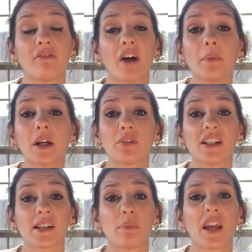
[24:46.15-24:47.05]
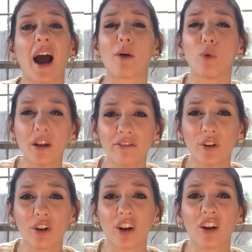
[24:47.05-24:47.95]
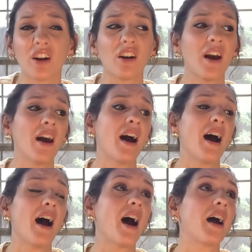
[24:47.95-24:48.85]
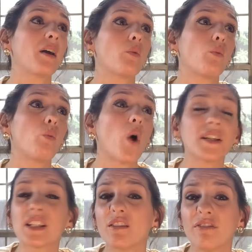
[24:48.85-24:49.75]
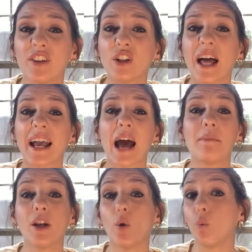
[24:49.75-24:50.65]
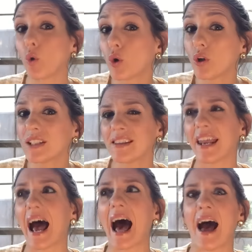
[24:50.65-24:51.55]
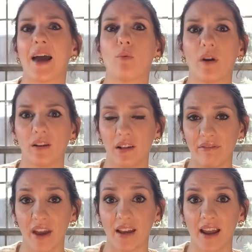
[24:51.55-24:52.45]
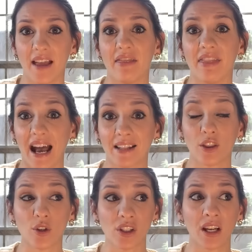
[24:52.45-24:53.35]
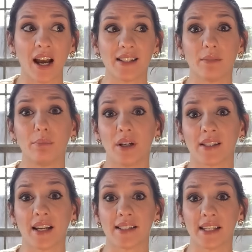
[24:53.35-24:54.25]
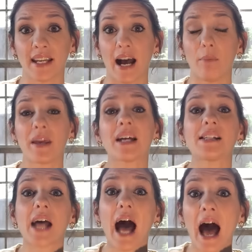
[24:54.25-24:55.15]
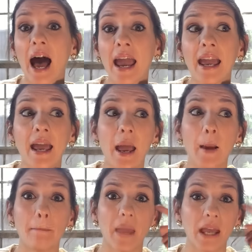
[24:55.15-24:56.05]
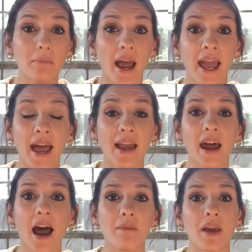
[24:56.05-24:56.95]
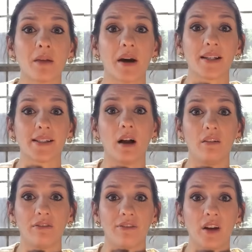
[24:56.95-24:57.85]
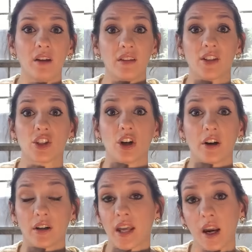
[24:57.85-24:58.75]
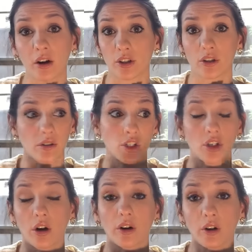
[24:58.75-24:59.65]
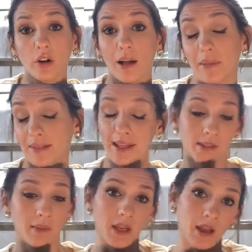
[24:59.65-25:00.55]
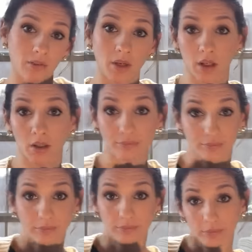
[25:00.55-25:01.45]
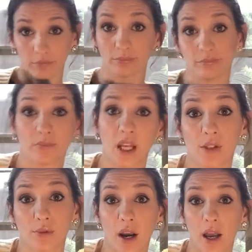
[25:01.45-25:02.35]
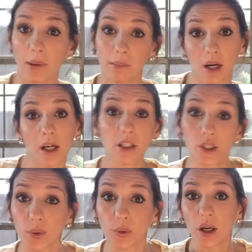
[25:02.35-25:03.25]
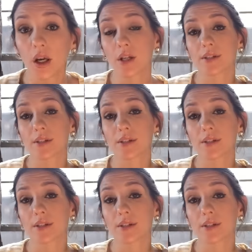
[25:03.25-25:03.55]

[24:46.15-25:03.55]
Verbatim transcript: If I'm gonna read something, I wanna feel good. I want to feel like I'm in a world that I want to live in. And that those are the kinds of books I seek out, because I, in my head, I make myself the star character, the star girl. I'm like, that's me, I'm her. Mm-hmm, that's right, I'm gonna marry a duke.